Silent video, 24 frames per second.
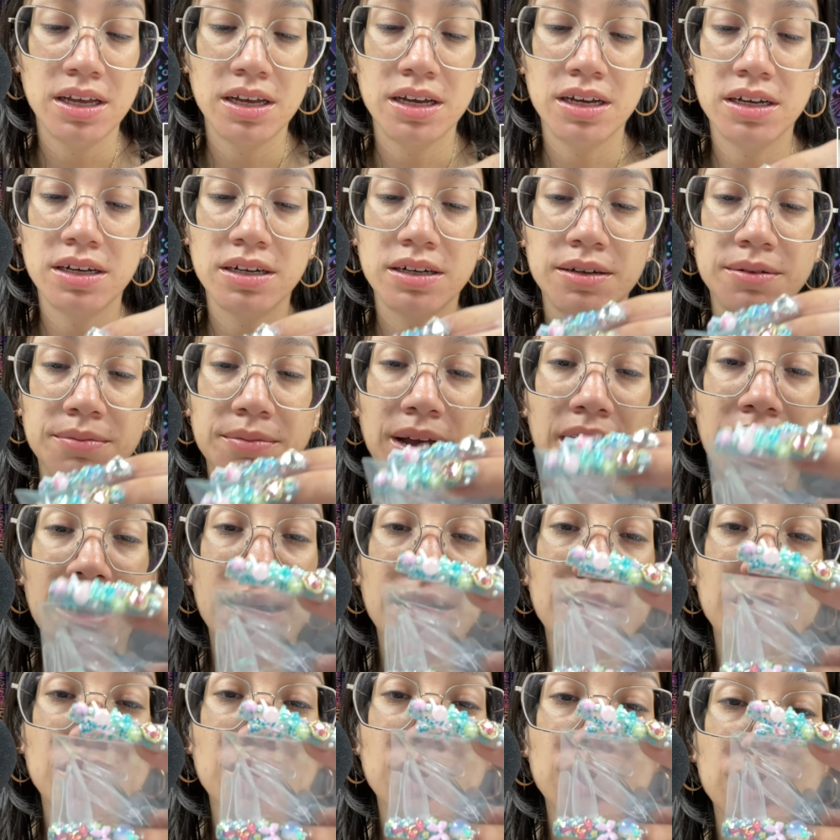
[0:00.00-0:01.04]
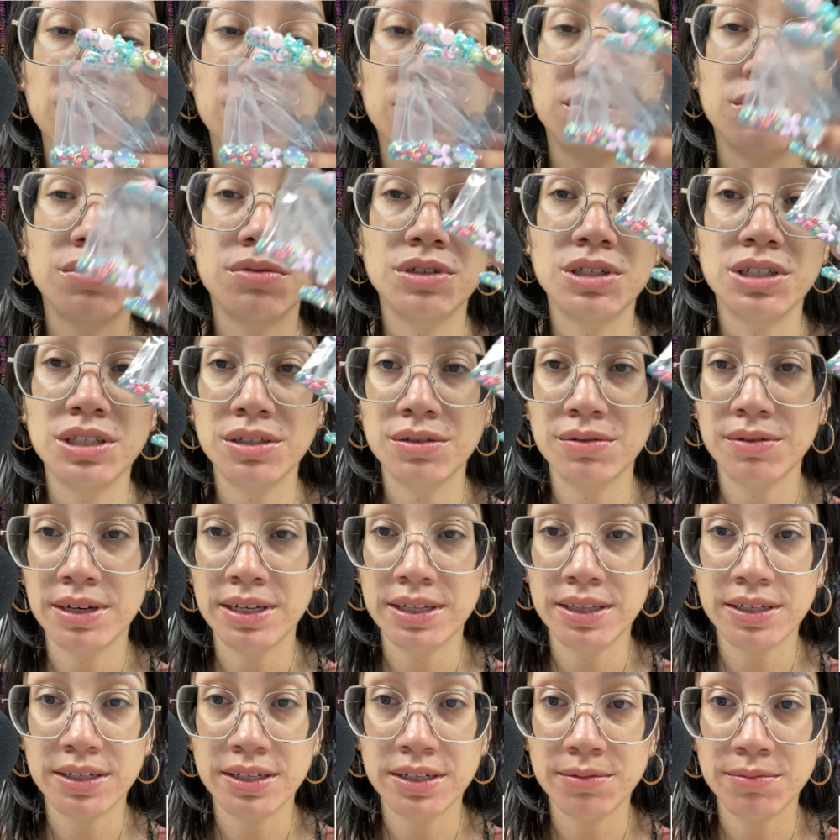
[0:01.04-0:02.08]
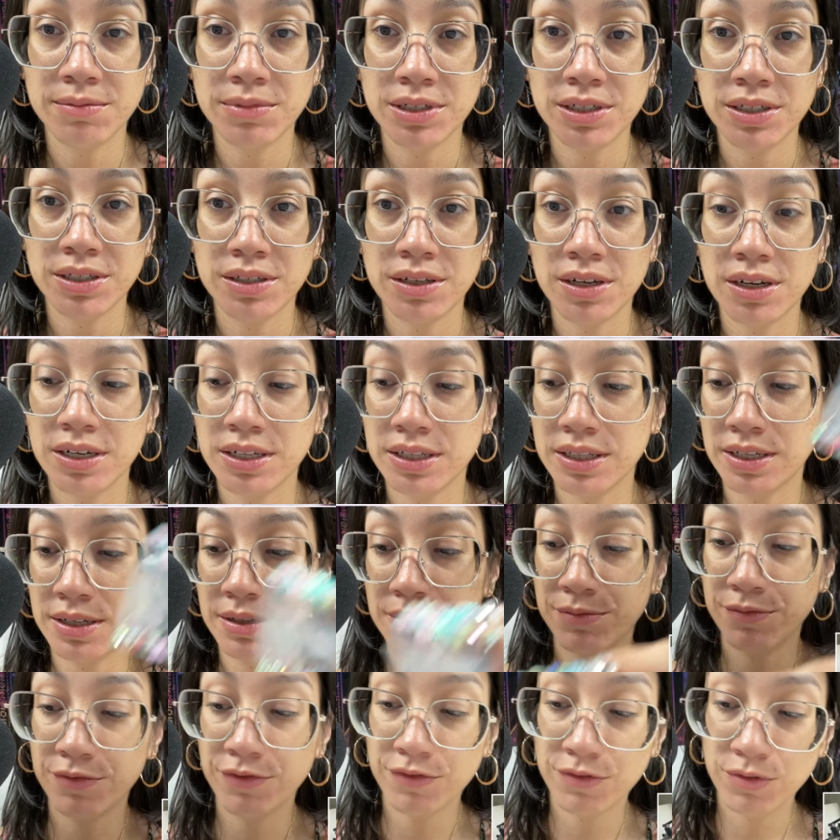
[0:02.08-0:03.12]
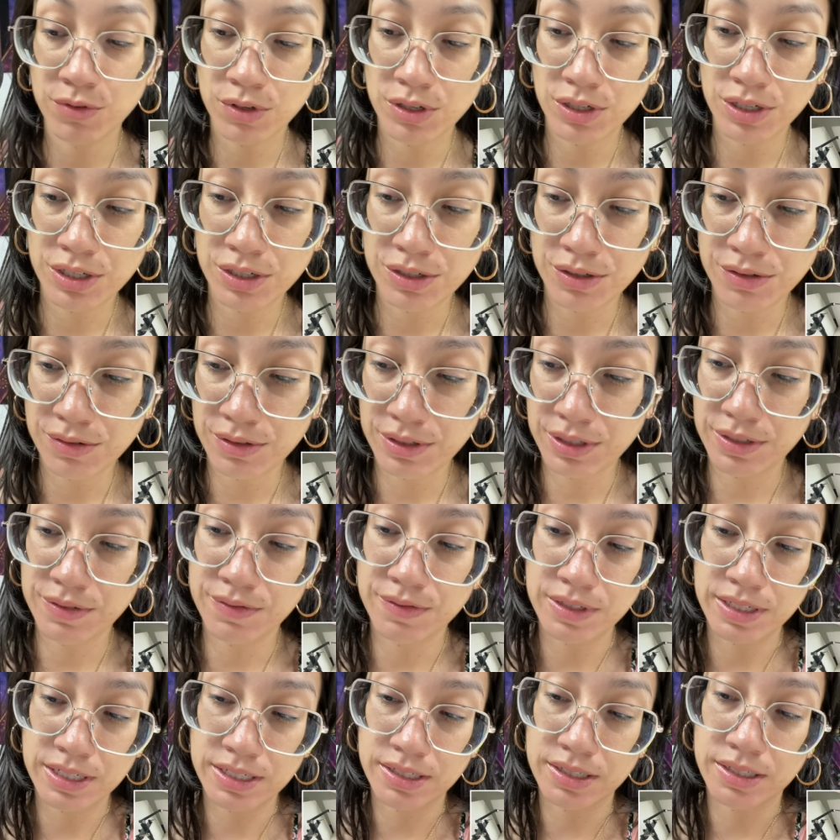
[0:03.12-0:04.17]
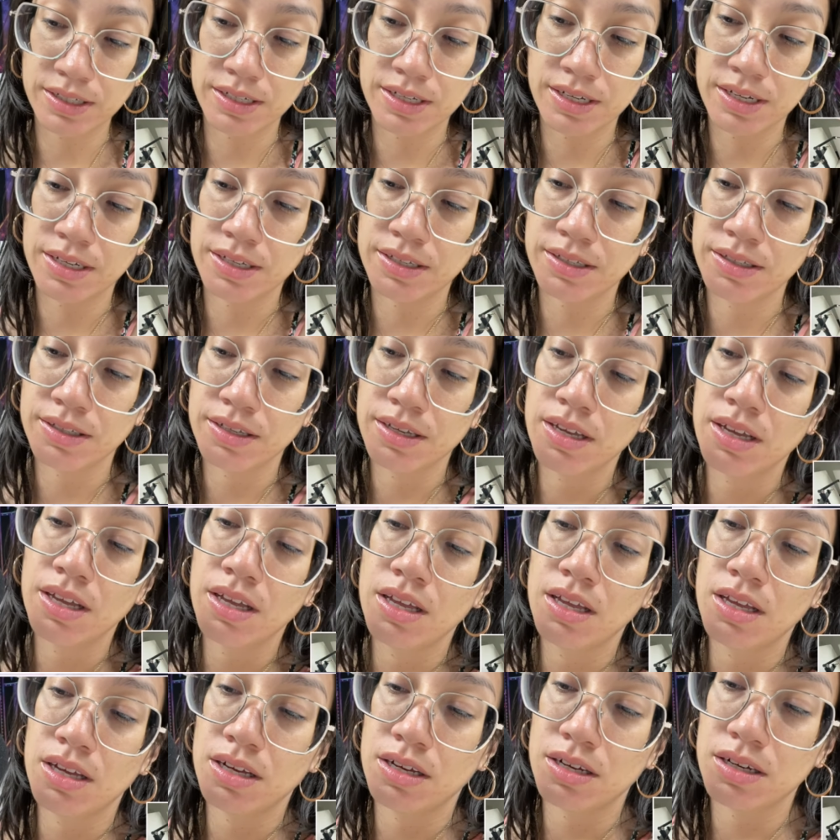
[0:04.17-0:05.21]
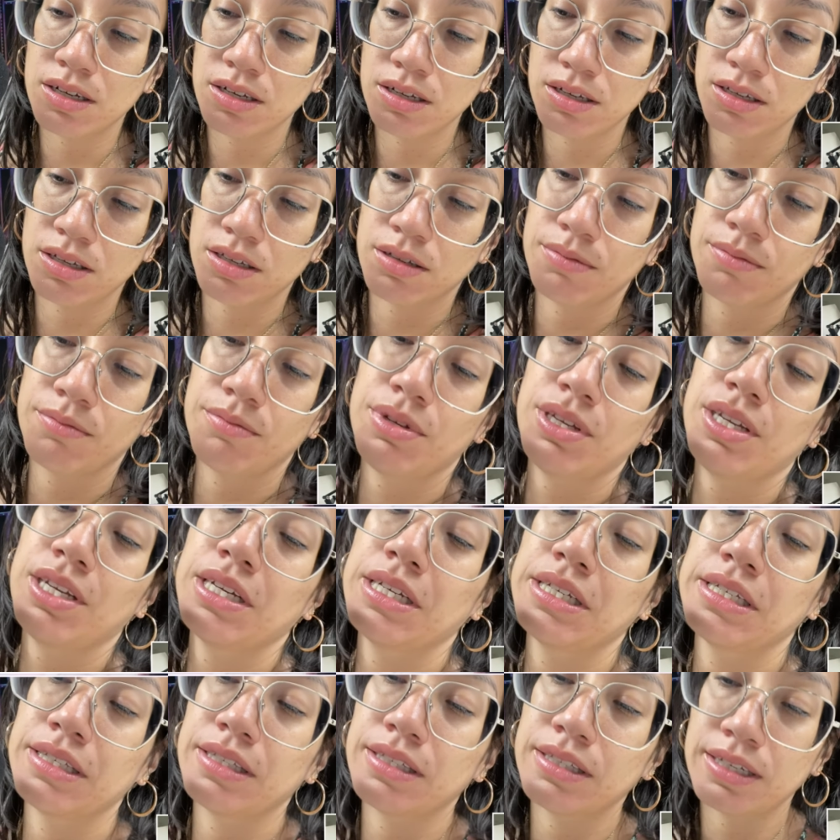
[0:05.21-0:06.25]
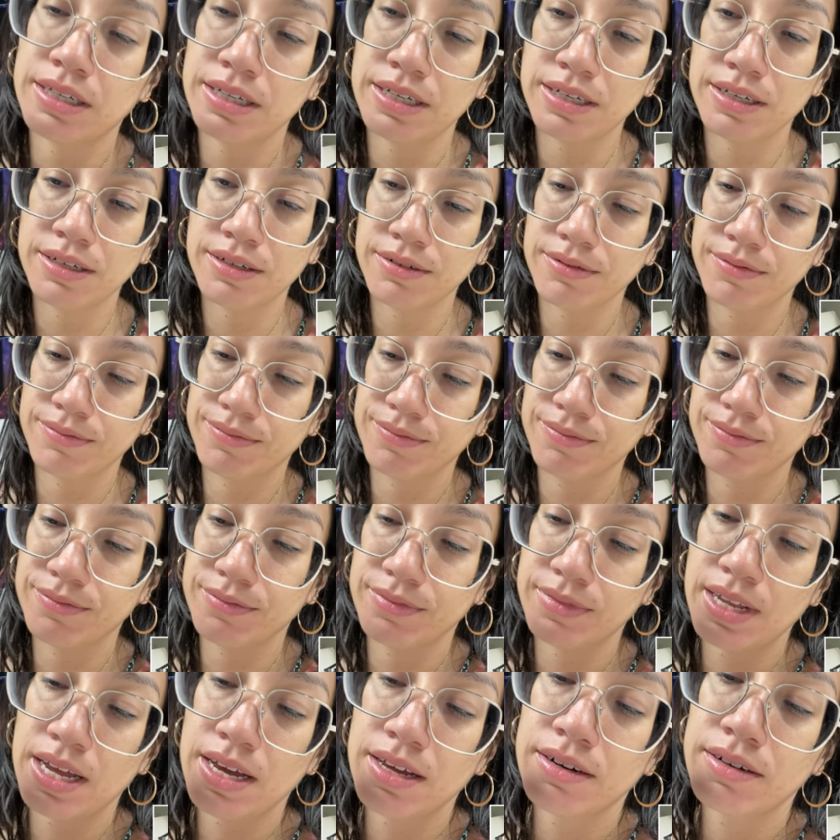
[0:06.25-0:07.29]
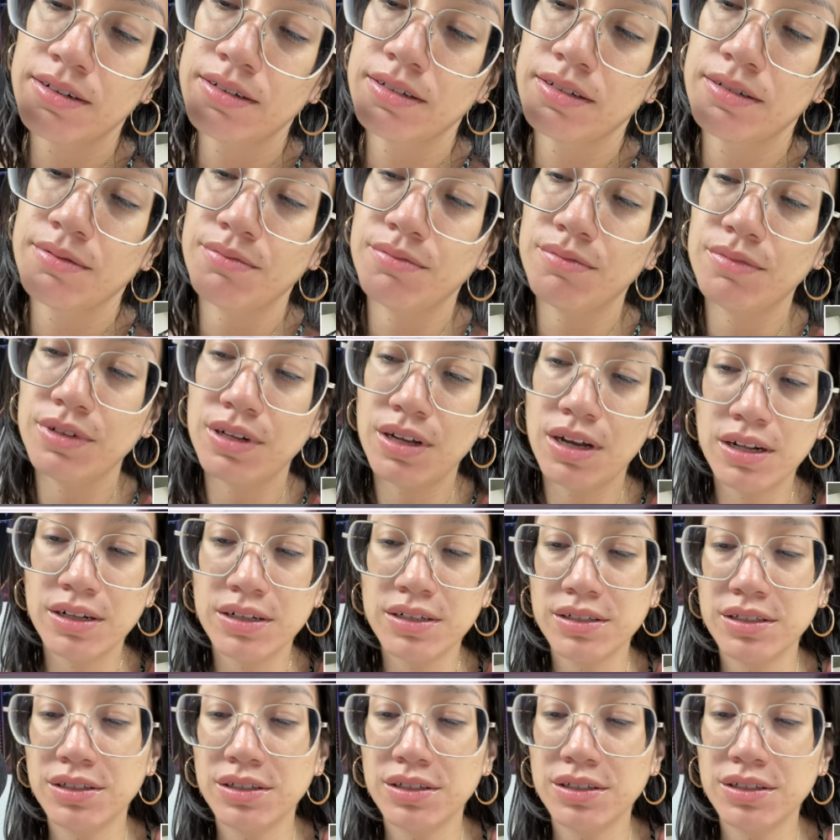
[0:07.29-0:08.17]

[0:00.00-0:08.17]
um, I will just write the numbers on them for you if that's the case. Um, because like not on on the